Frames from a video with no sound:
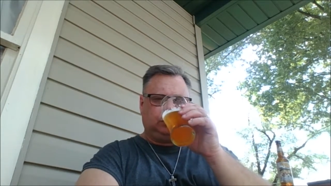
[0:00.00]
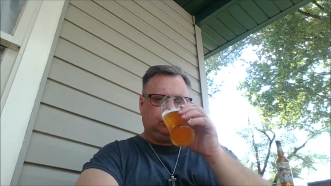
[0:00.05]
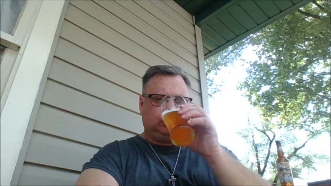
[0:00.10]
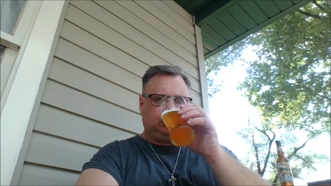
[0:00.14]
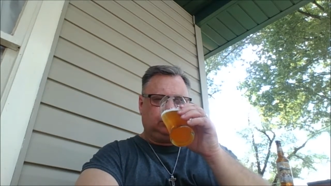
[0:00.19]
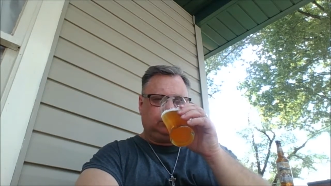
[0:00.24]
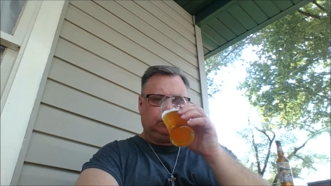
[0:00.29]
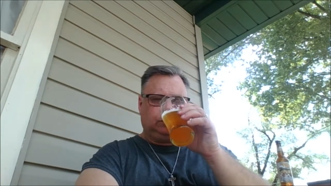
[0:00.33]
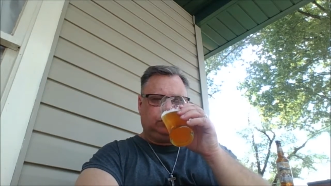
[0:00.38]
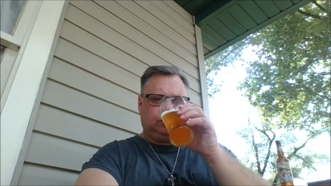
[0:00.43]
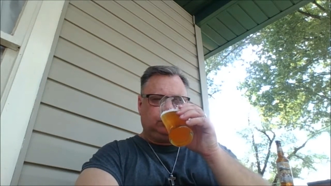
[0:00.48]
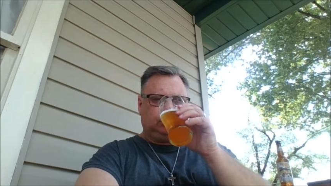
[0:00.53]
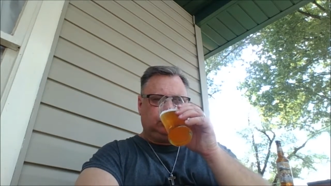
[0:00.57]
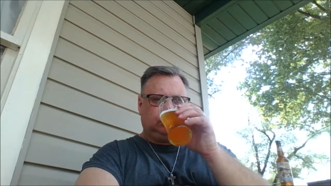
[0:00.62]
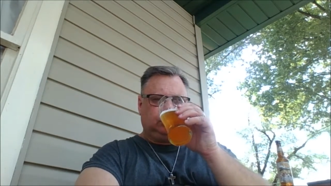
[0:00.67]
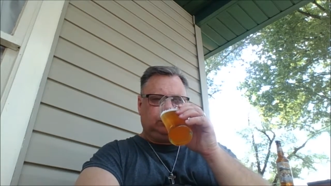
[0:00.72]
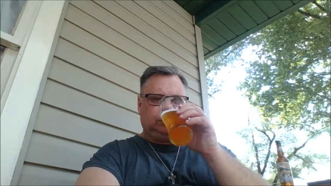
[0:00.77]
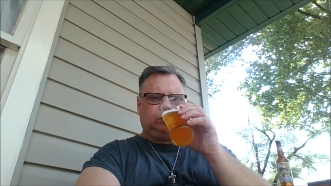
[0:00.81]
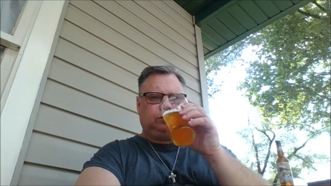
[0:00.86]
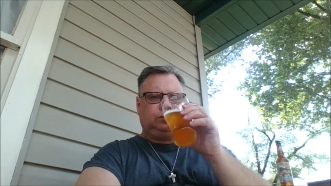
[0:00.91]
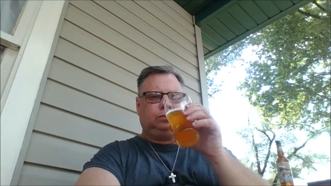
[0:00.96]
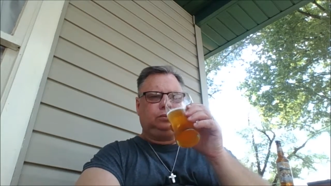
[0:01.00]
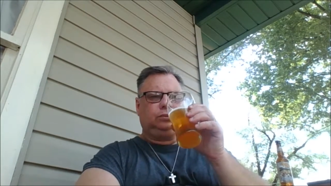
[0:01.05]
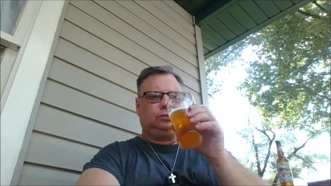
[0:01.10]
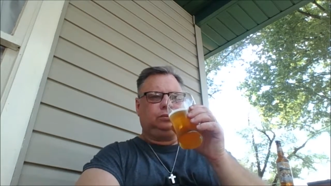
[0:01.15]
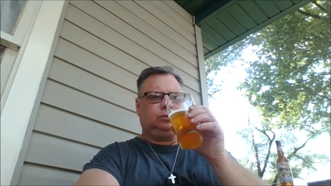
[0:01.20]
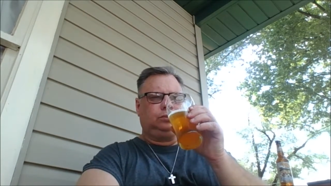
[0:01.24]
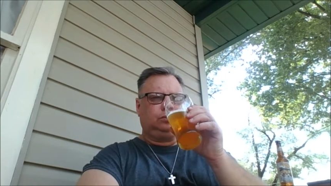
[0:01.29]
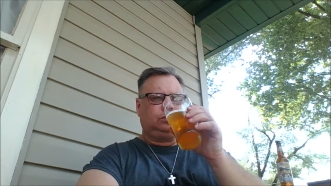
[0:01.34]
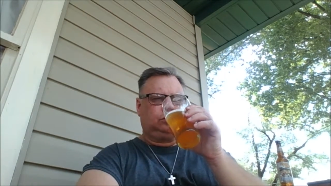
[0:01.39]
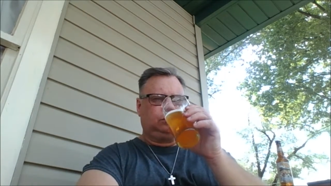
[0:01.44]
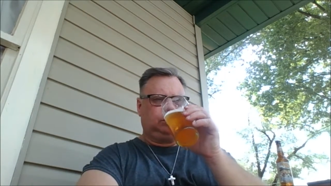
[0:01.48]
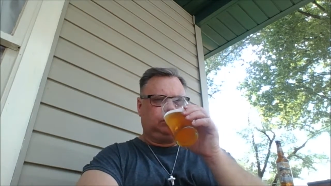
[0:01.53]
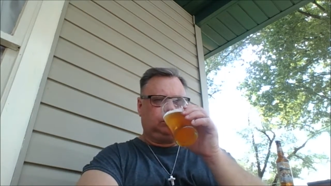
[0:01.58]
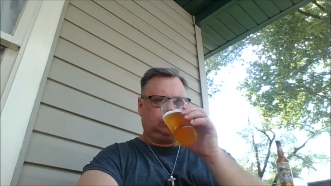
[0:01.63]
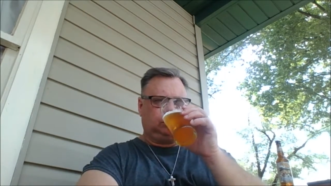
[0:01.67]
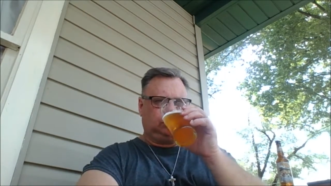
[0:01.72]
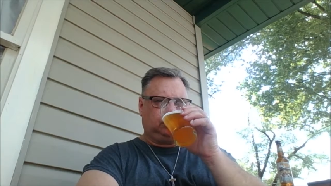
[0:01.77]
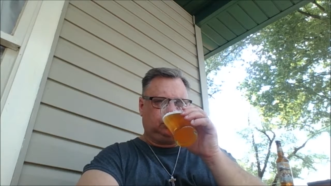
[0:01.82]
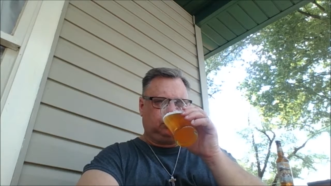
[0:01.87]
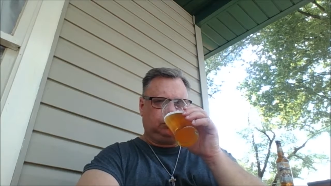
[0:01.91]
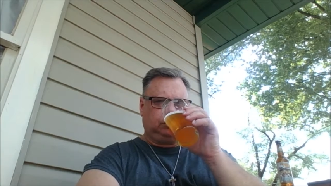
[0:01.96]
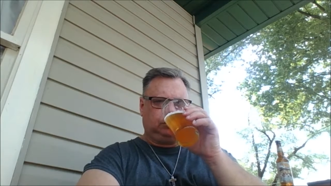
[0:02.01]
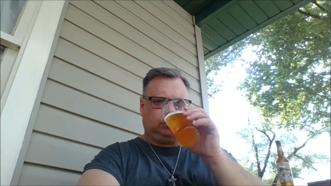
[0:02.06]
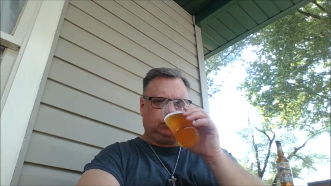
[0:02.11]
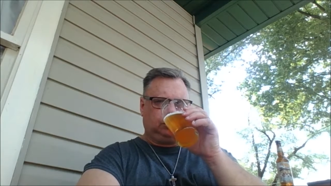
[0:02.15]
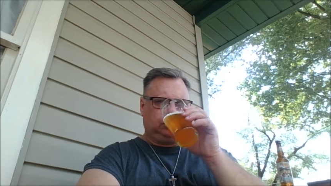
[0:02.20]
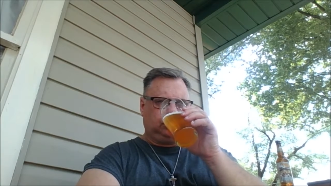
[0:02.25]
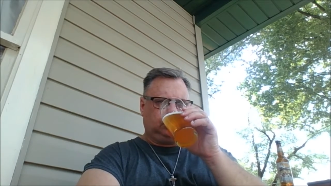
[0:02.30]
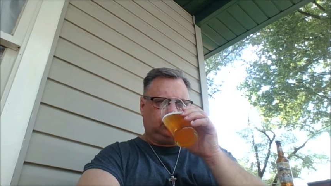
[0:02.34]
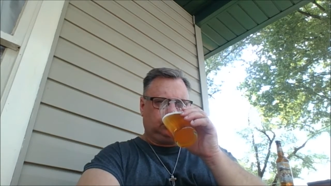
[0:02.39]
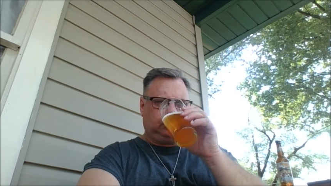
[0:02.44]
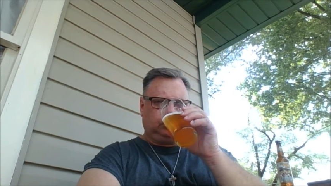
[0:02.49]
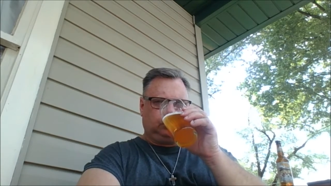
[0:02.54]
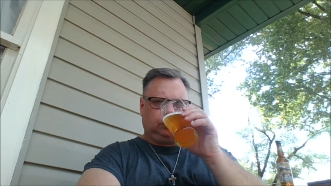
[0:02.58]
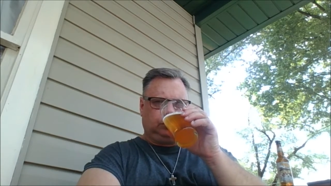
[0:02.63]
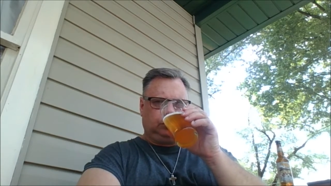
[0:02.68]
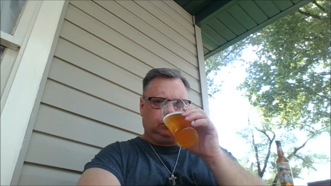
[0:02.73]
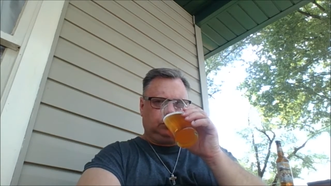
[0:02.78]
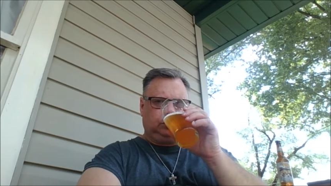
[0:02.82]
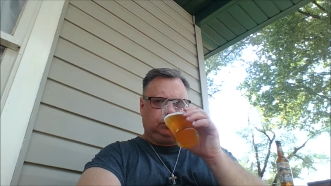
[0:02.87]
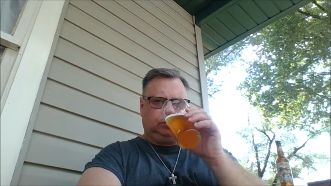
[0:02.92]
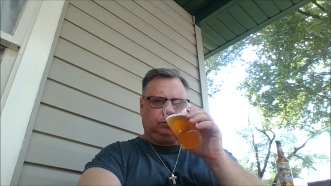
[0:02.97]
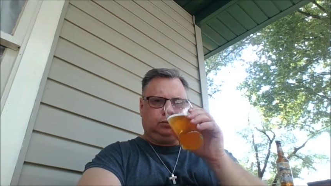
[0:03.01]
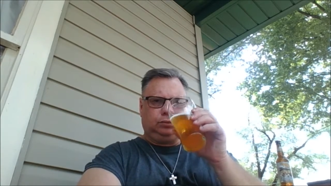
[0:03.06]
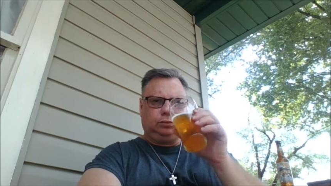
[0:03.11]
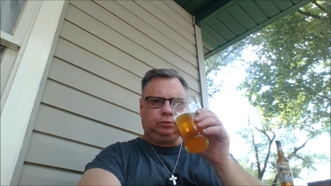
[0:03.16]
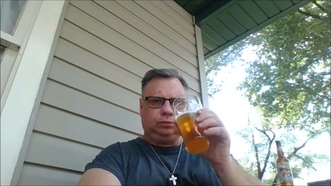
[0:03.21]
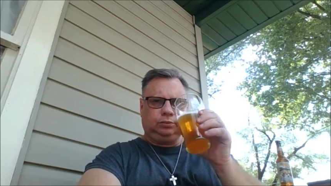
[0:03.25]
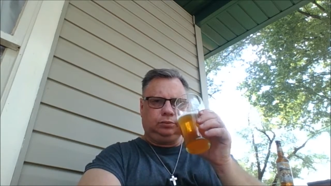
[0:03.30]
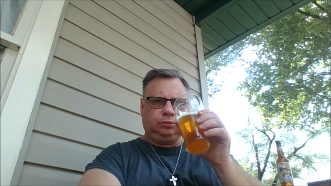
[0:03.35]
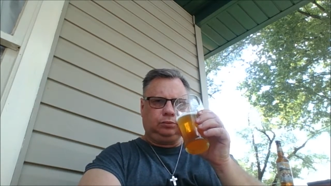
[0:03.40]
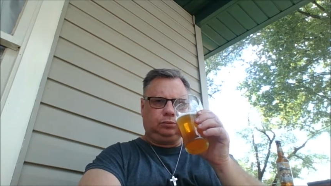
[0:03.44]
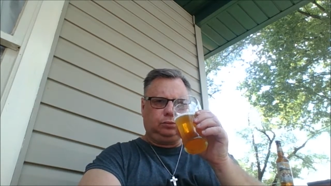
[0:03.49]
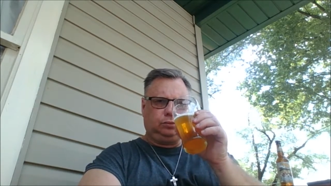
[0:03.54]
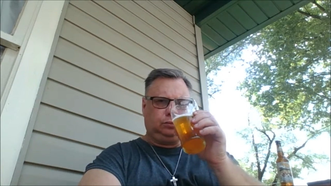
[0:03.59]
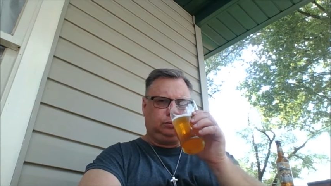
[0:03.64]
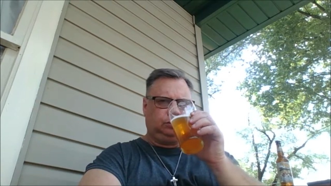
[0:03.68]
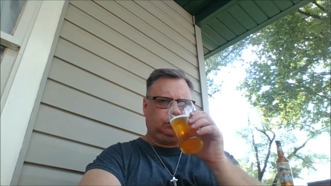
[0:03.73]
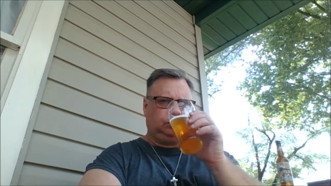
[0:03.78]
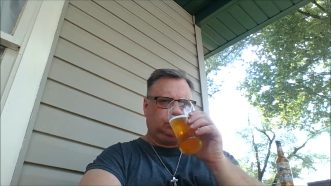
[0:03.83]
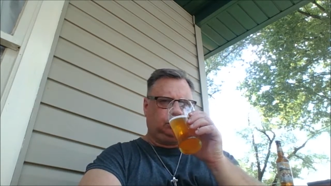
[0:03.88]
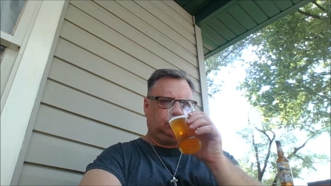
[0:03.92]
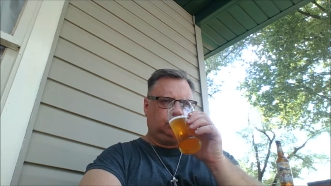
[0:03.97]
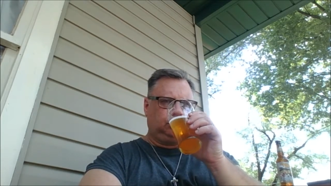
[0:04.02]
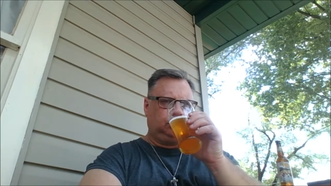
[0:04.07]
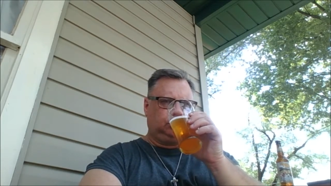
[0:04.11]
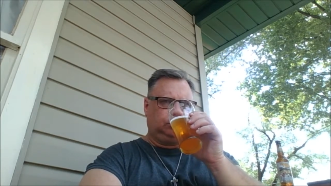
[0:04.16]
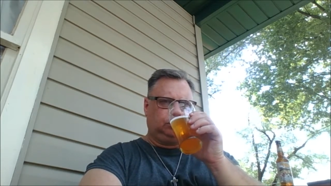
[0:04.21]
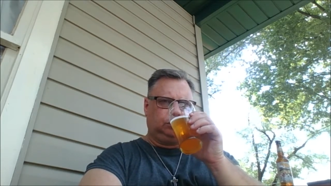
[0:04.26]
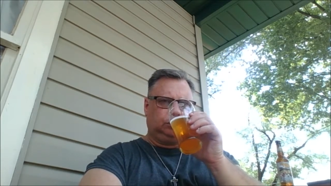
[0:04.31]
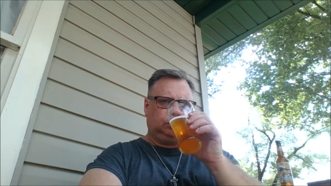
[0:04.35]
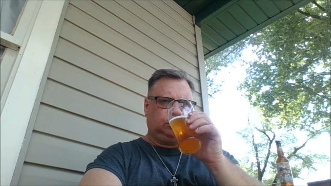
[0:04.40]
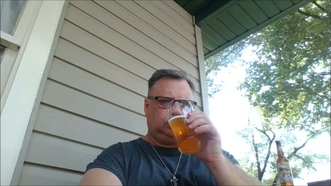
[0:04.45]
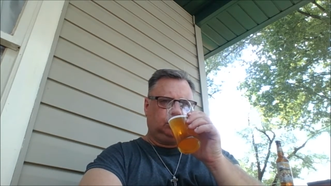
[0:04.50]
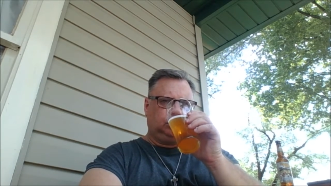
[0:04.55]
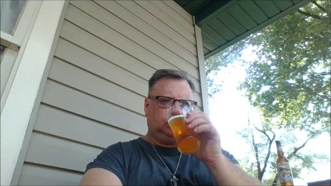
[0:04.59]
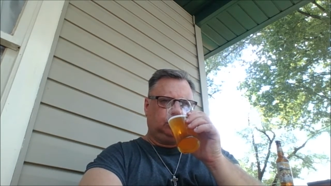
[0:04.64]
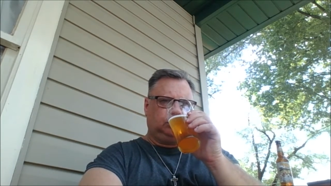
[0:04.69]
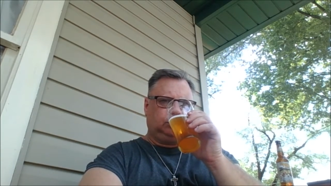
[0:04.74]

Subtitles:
Nobody speaks.